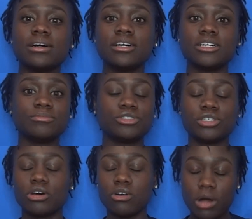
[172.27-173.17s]
Um,
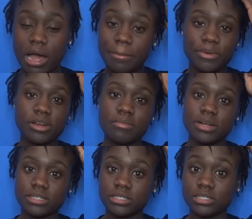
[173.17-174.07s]
so I'm pretty
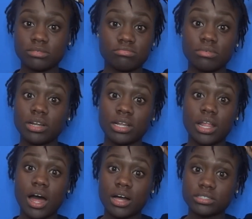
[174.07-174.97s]
much
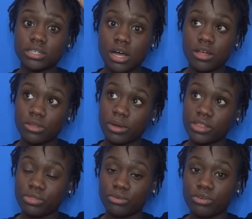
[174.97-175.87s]
locked all the way
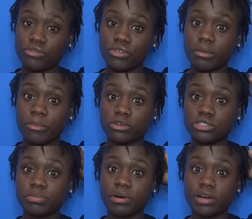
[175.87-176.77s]
through for the
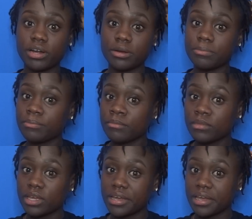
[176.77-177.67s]
most part.
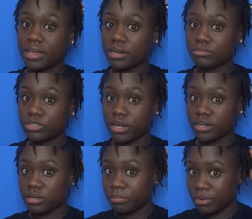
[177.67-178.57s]
And I'm
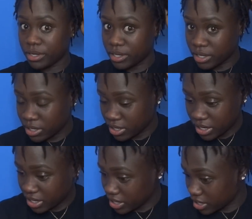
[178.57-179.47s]
starting to bud
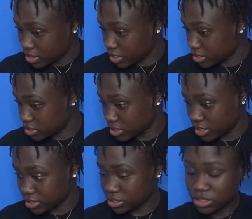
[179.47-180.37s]
and they're
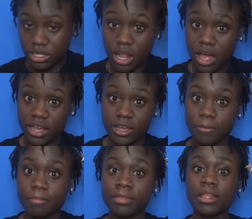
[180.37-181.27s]
just locking.